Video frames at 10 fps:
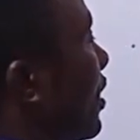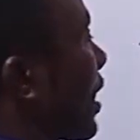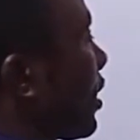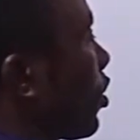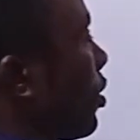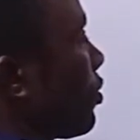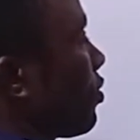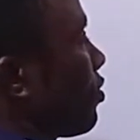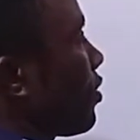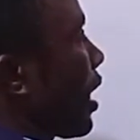You
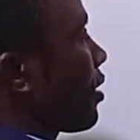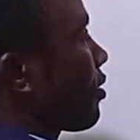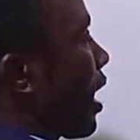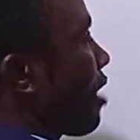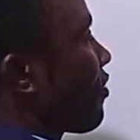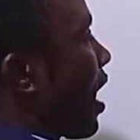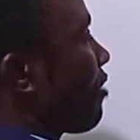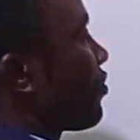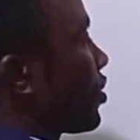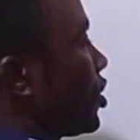cannot have
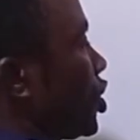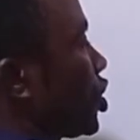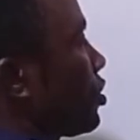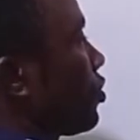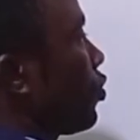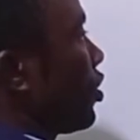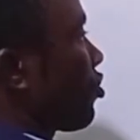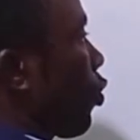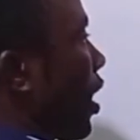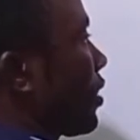average
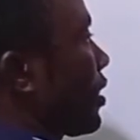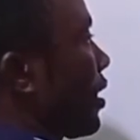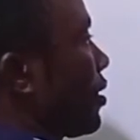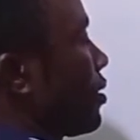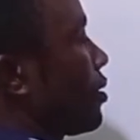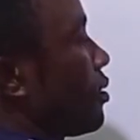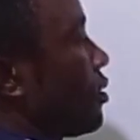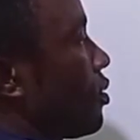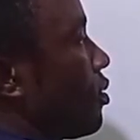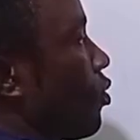with one thing,
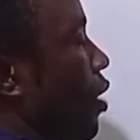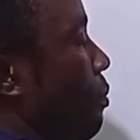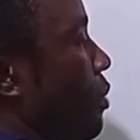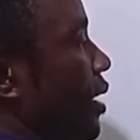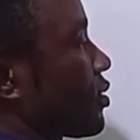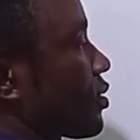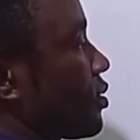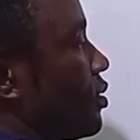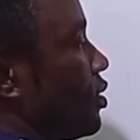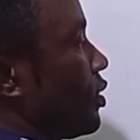one
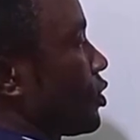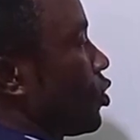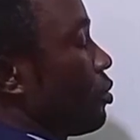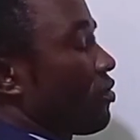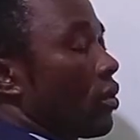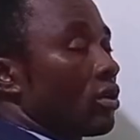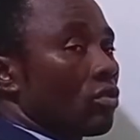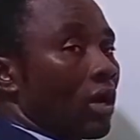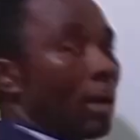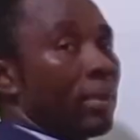mass. So before you
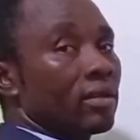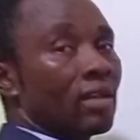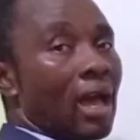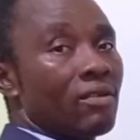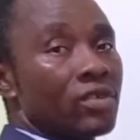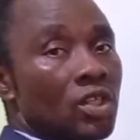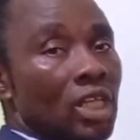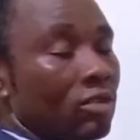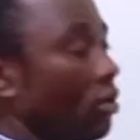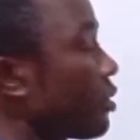talk about average
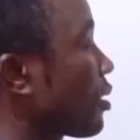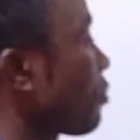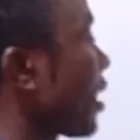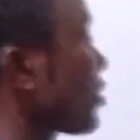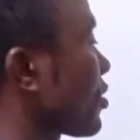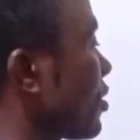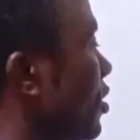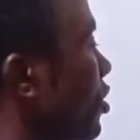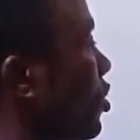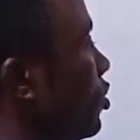atomic mass,
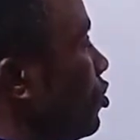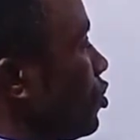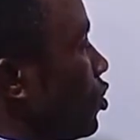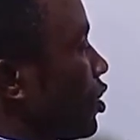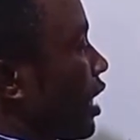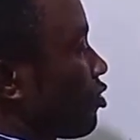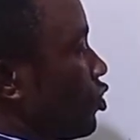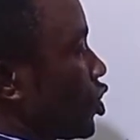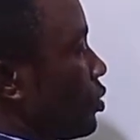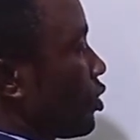you know that
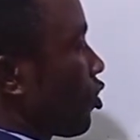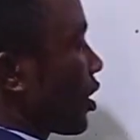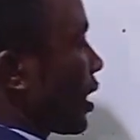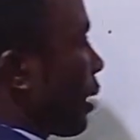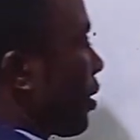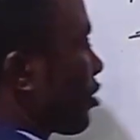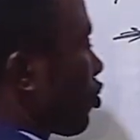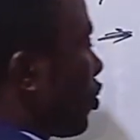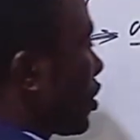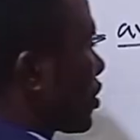we should be talking
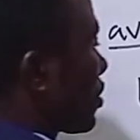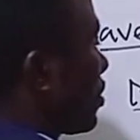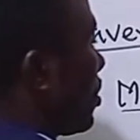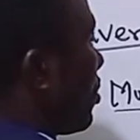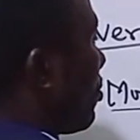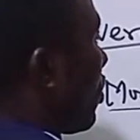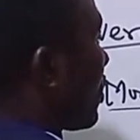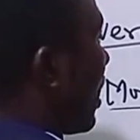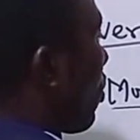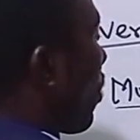about what?
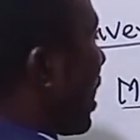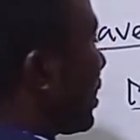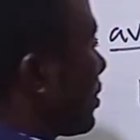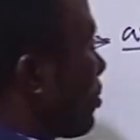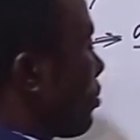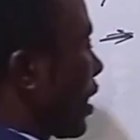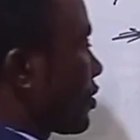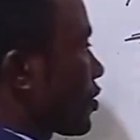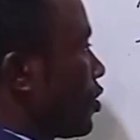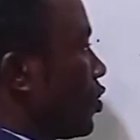More than one
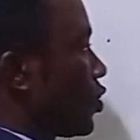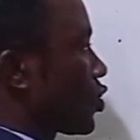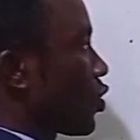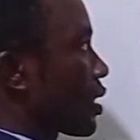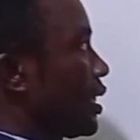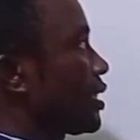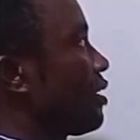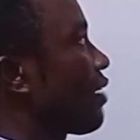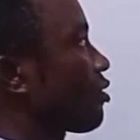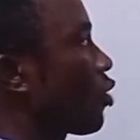mass. So
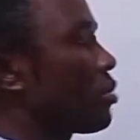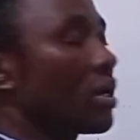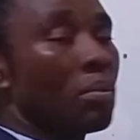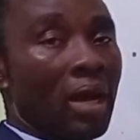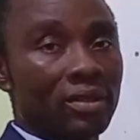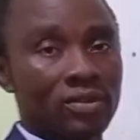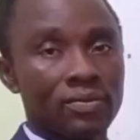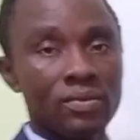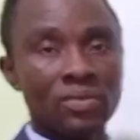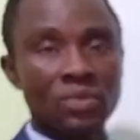relative atomic
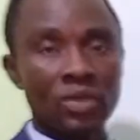mass